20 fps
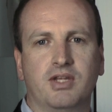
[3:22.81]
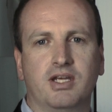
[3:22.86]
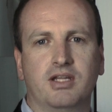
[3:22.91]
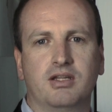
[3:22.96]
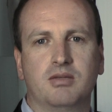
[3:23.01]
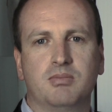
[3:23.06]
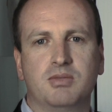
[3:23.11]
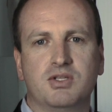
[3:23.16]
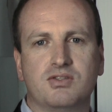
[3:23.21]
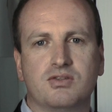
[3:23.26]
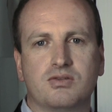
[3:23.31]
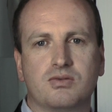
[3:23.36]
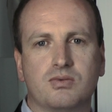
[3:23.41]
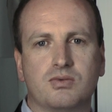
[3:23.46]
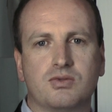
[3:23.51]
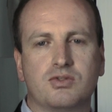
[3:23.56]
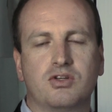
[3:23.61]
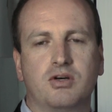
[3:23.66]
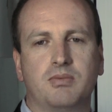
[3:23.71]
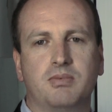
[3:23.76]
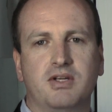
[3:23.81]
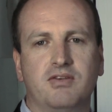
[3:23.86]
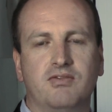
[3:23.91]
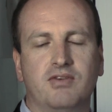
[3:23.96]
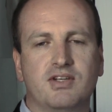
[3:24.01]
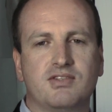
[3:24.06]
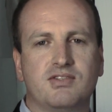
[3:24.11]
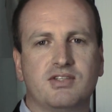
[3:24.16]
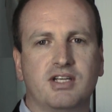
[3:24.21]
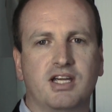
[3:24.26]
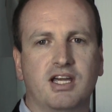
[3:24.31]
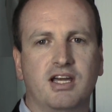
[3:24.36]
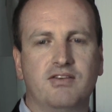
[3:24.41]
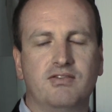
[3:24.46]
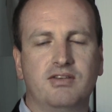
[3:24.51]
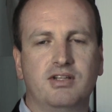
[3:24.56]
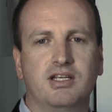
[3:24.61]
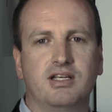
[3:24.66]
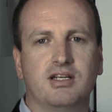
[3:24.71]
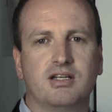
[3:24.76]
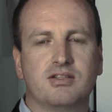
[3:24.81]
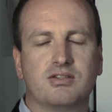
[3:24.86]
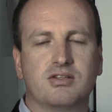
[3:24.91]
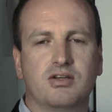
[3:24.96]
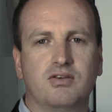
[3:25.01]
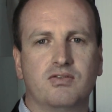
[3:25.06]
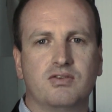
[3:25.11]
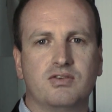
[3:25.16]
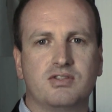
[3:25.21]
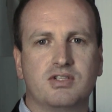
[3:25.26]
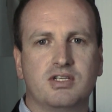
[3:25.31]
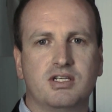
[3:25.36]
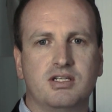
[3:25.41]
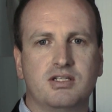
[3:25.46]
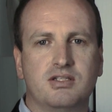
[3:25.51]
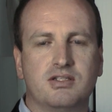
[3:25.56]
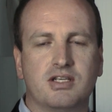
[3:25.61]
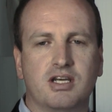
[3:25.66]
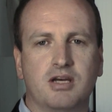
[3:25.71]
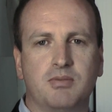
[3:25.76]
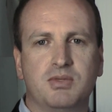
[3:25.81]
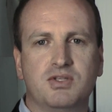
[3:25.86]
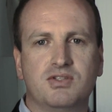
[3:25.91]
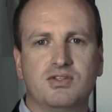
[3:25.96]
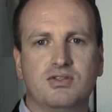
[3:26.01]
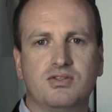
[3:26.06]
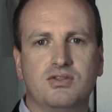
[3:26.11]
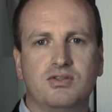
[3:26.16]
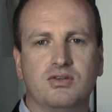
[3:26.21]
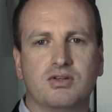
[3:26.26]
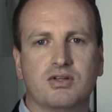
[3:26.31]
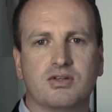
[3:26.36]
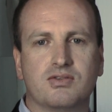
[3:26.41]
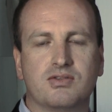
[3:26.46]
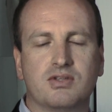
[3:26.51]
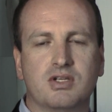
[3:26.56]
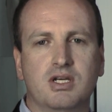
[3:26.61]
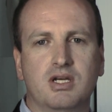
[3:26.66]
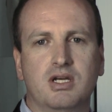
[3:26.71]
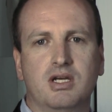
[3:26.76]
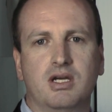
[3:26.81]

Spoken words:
that the business will stop investing heavily in its overseas business units.